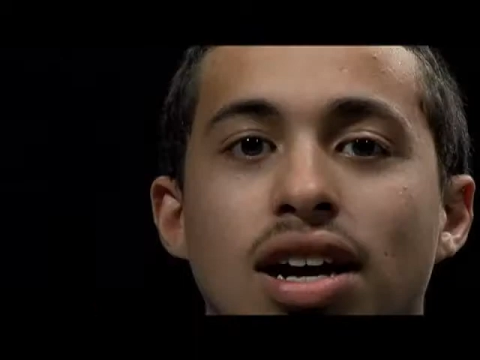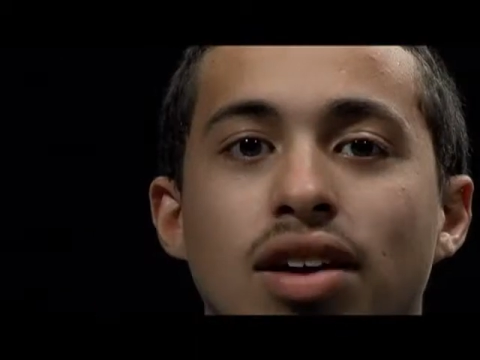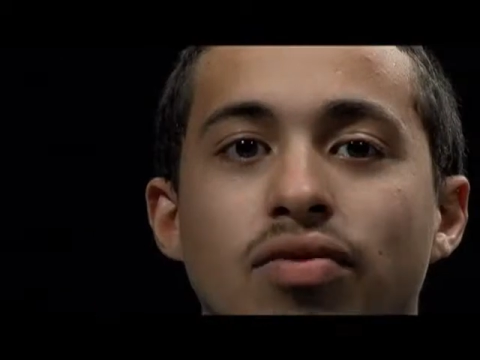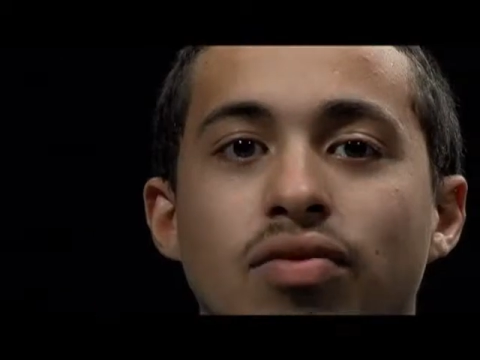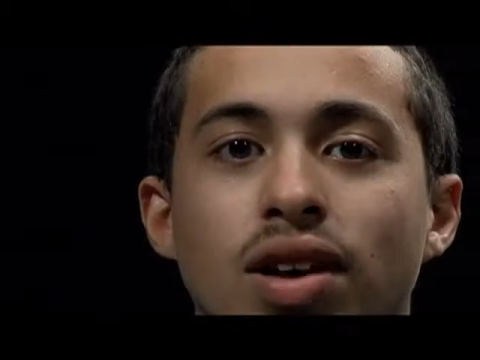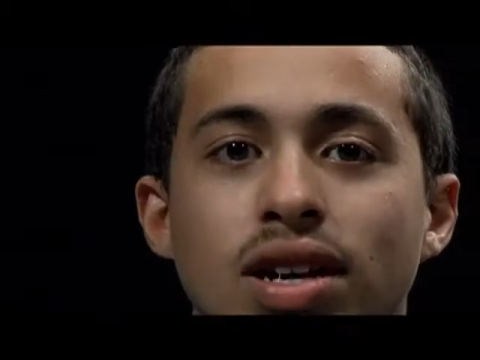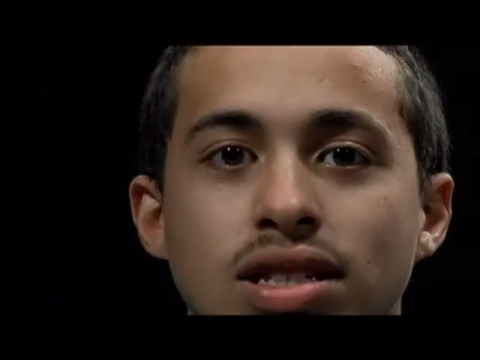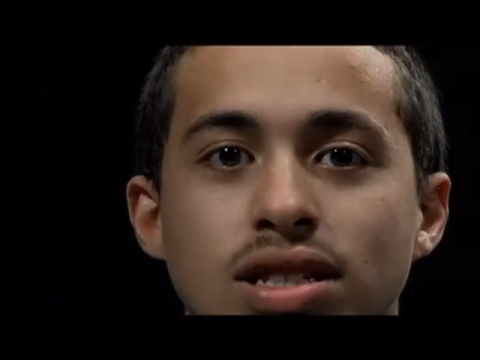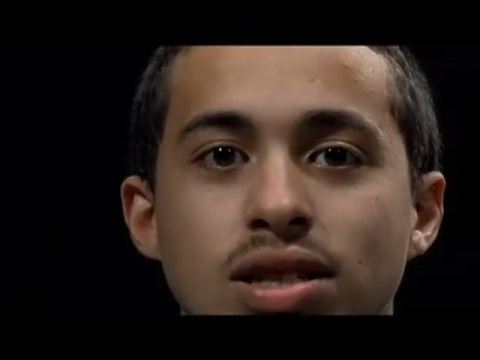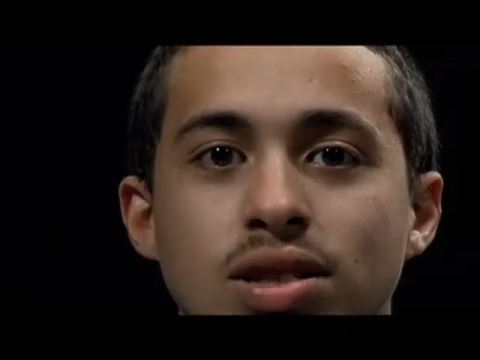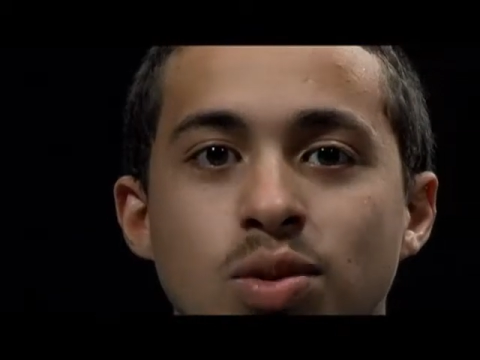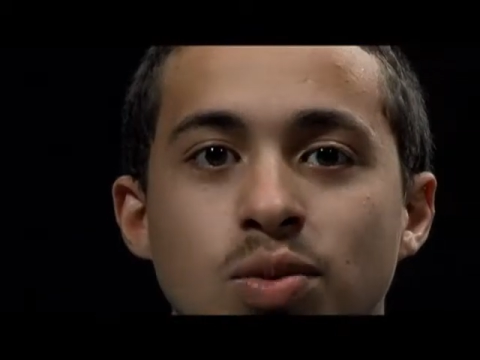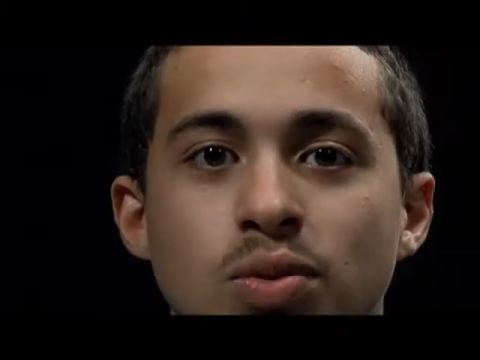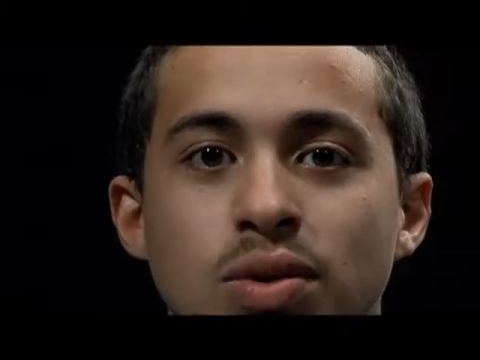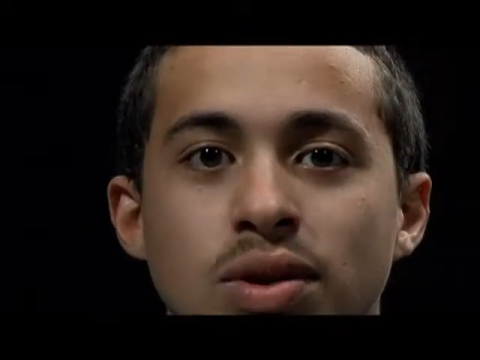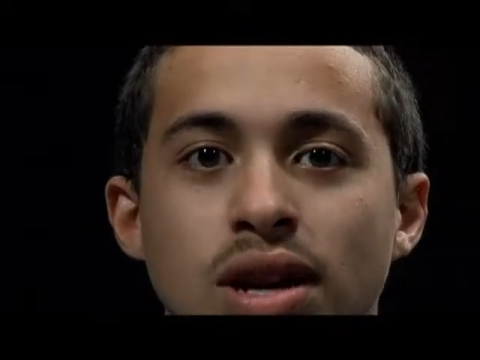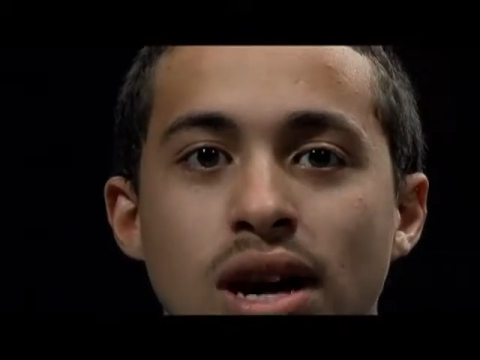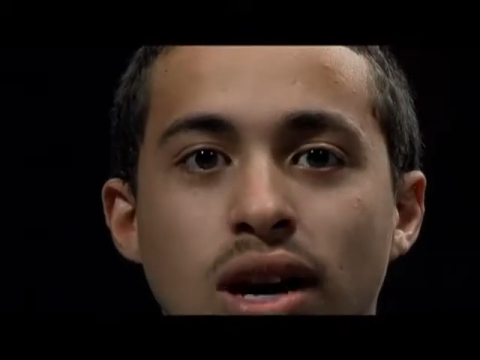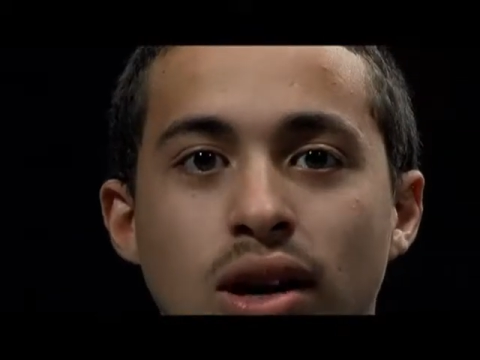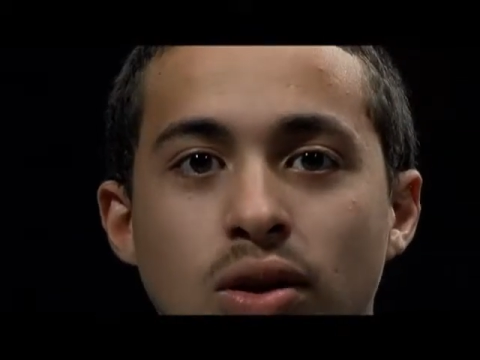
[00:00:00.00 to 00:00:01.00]
Racism will
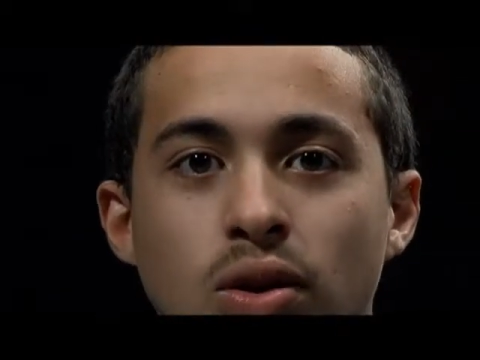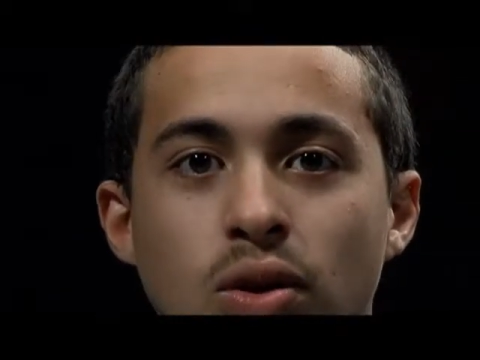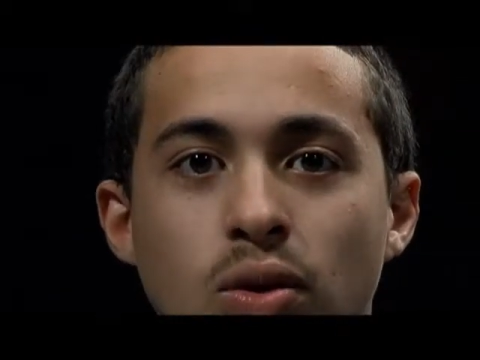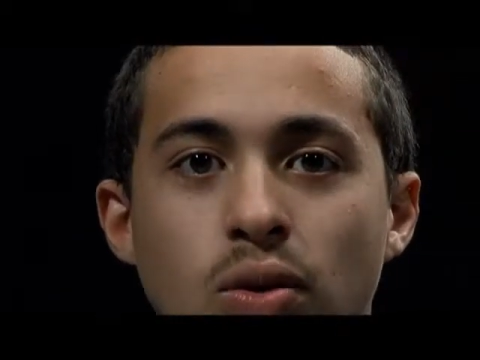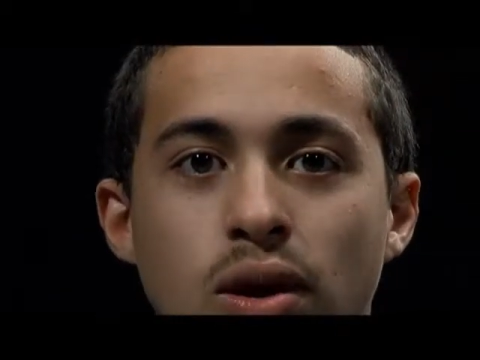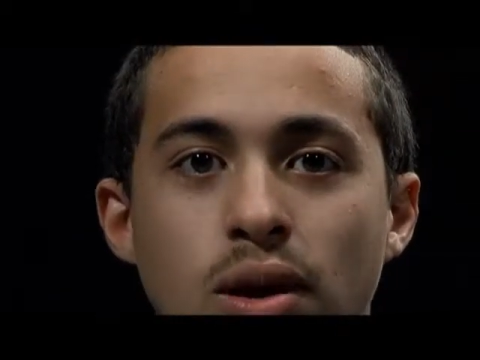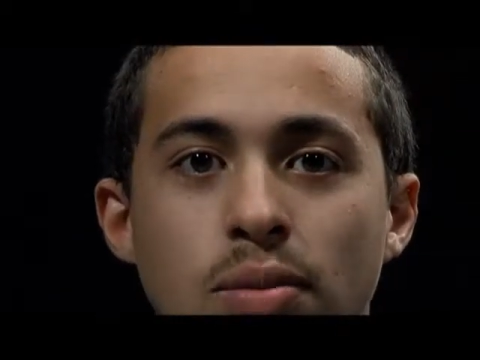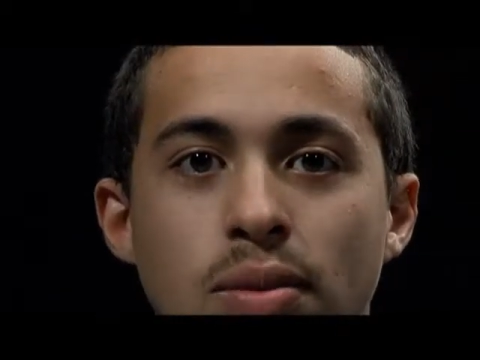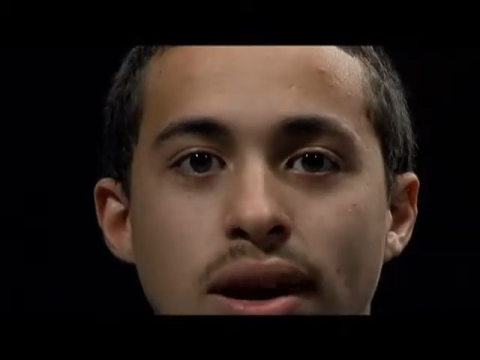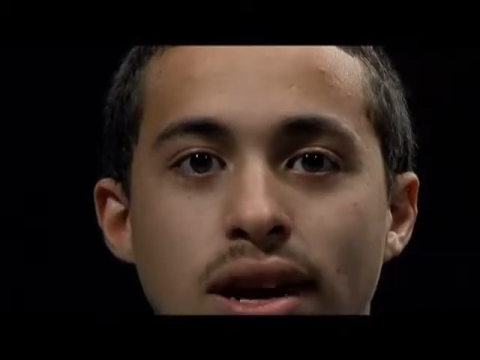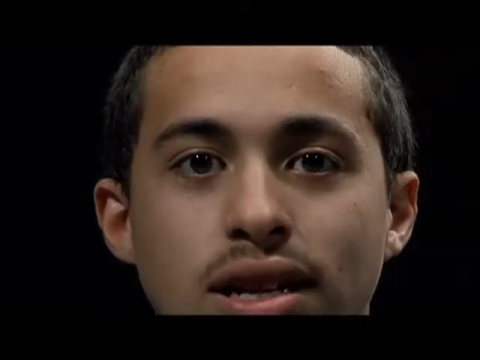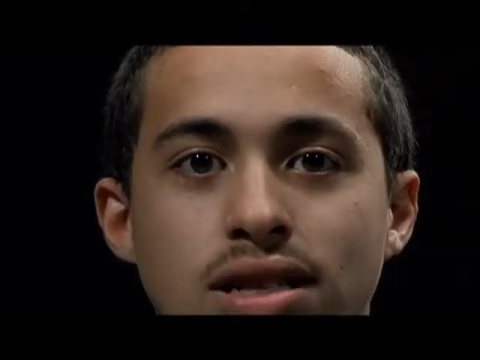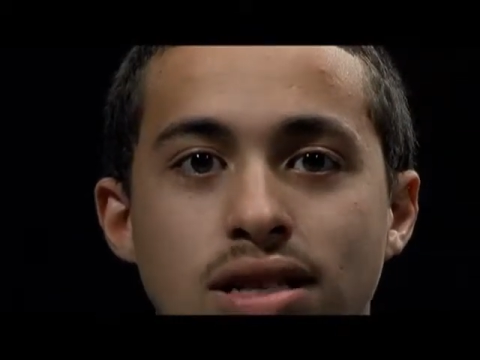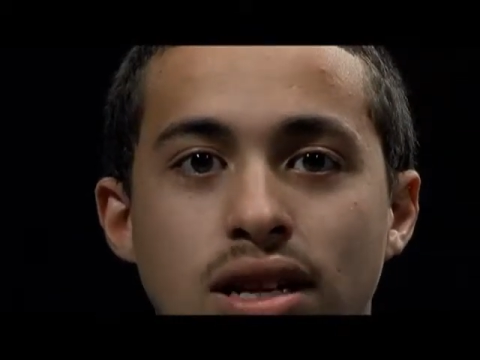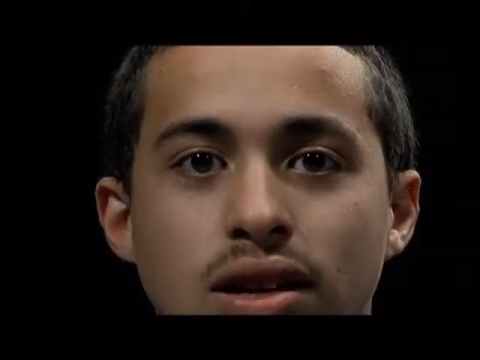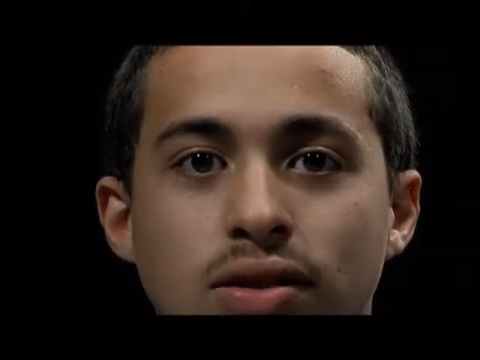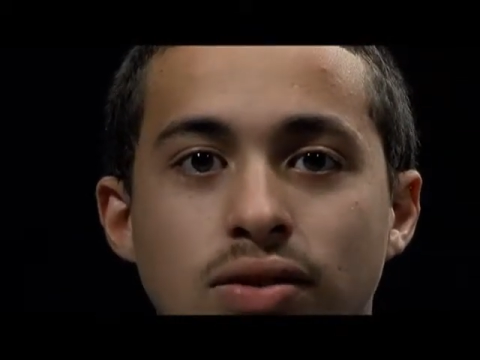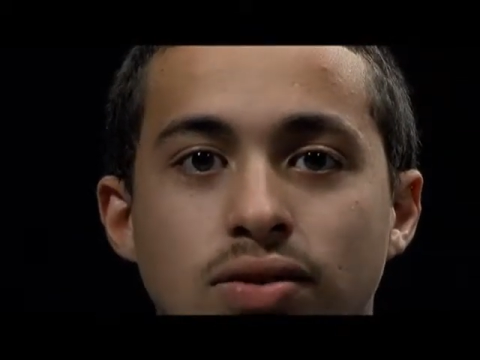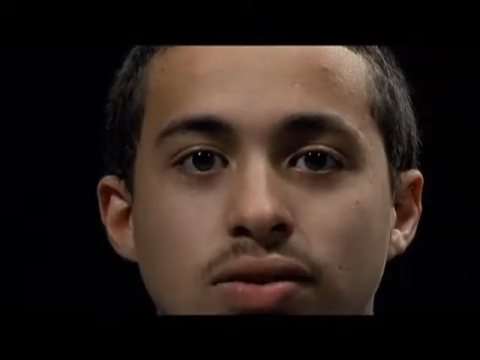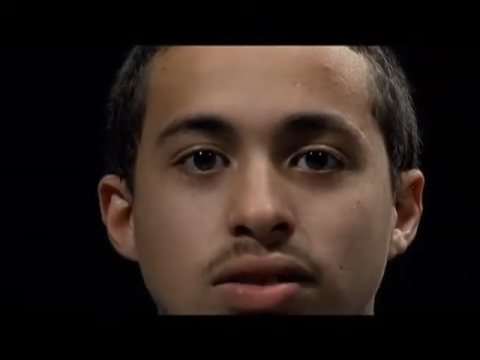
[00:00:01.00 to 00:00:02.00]
not go away by
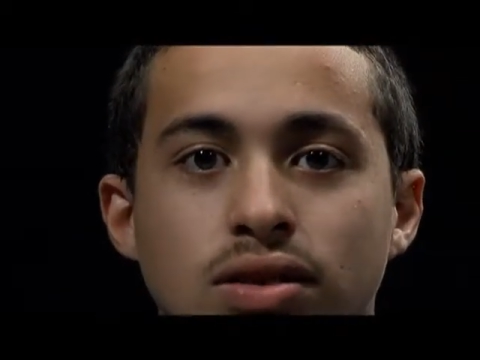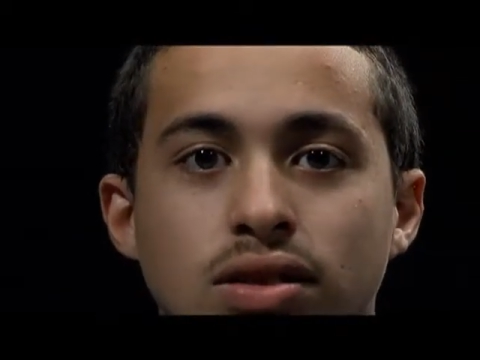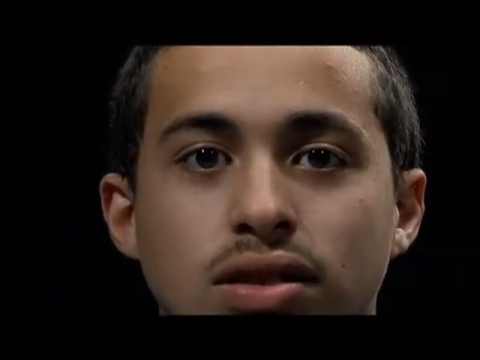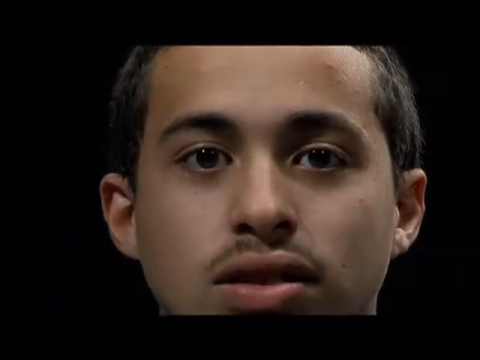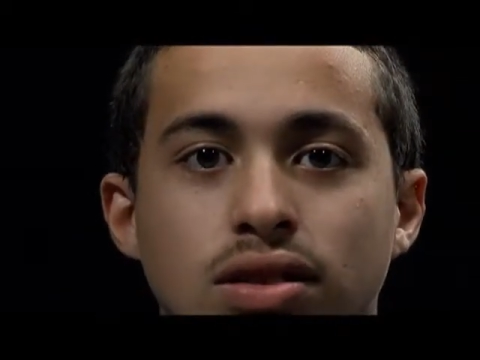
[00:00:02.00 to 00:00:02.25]
itself.